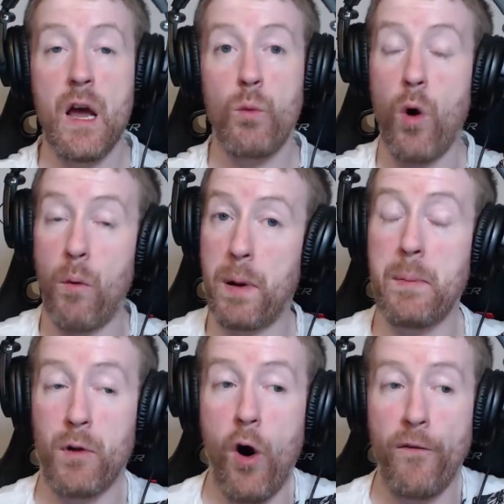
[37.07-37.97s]
what
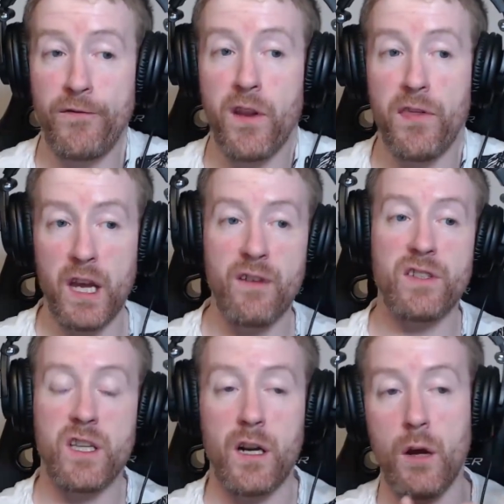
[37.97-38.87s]
people often think of
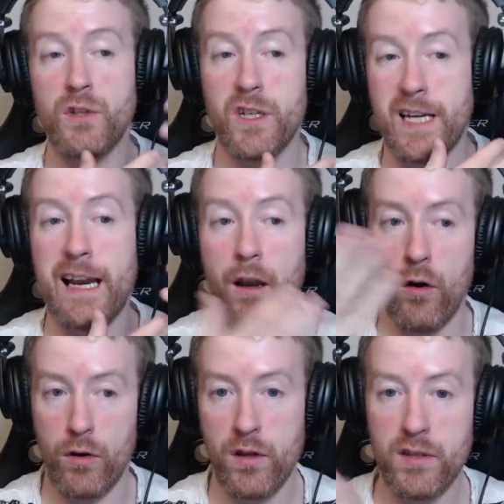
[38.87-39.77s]
as the closest
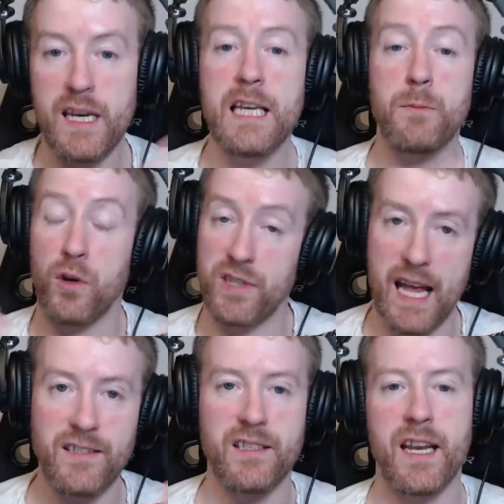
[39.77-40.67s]
analog to esports,
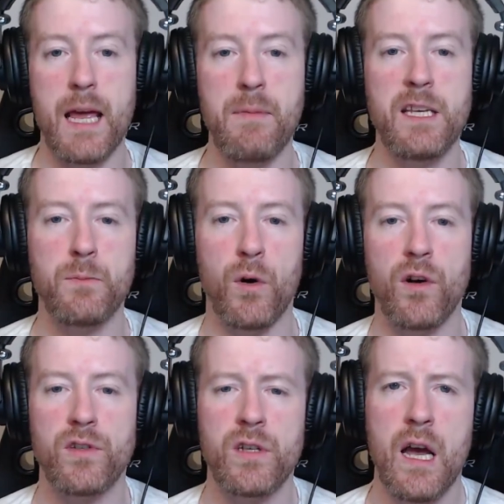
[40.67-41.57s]
hence the name
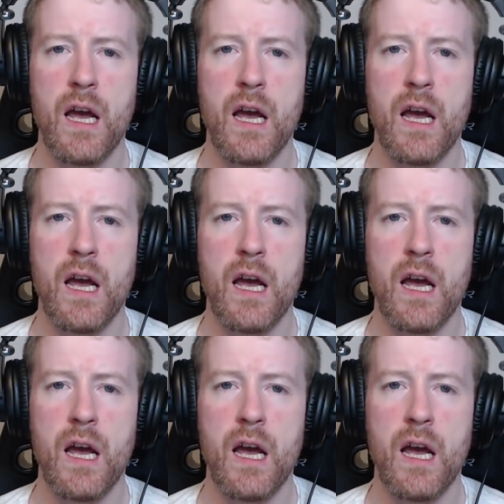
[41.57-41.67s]
esports.